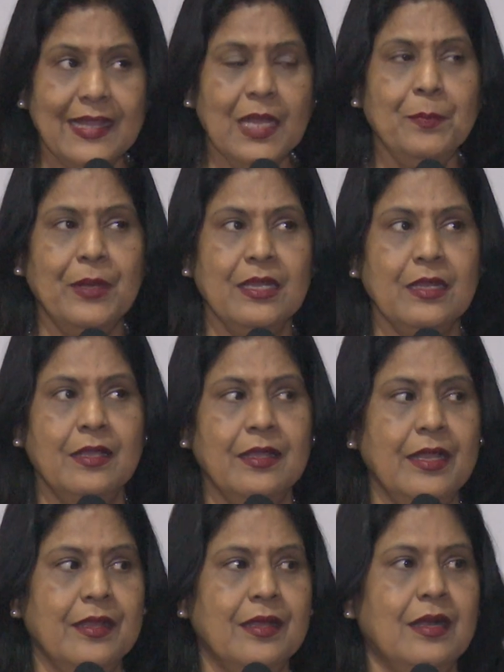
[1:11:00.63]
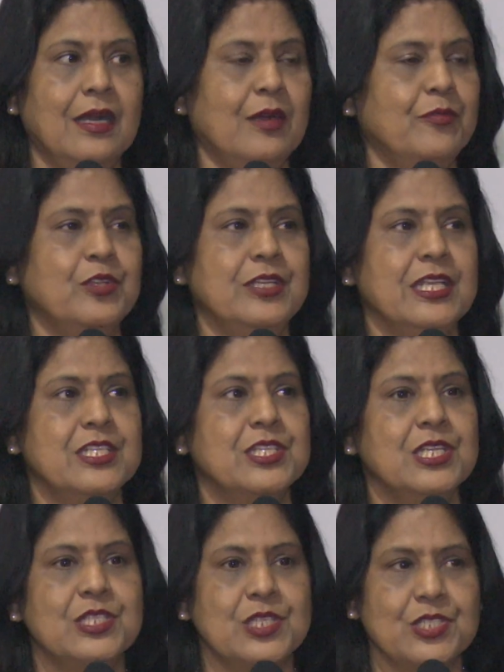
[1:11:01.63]
that particular area after
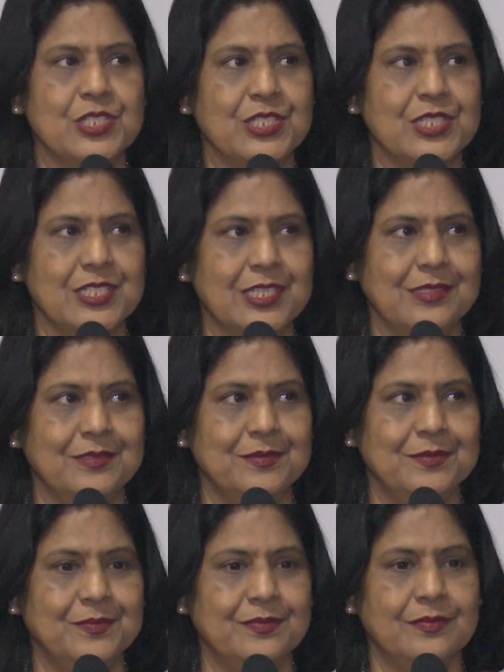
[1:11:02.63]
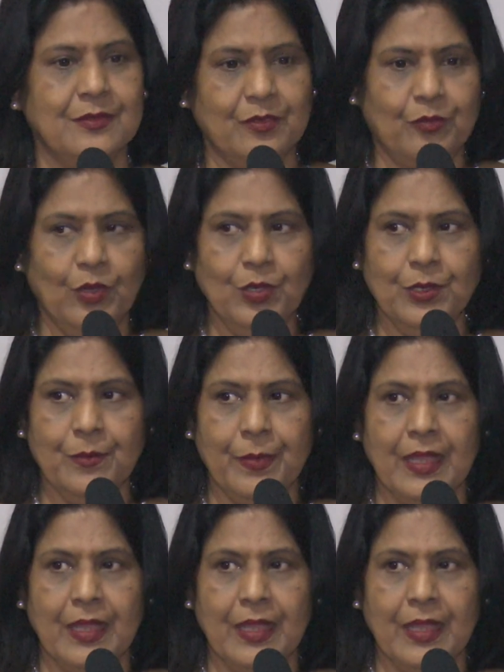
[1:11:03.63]
denture insertion is done. Alright?